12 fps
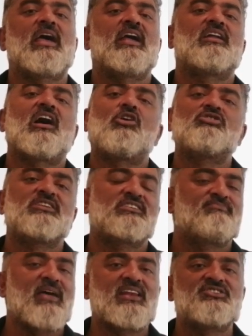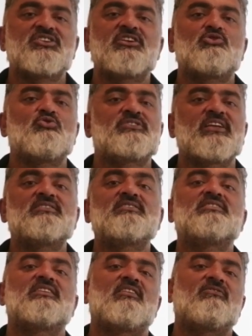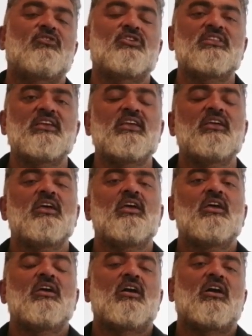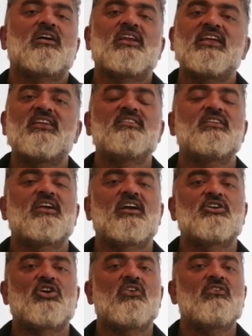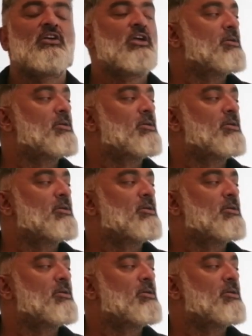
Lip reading: and how just managing two sets is enough for the clearing the cutoff.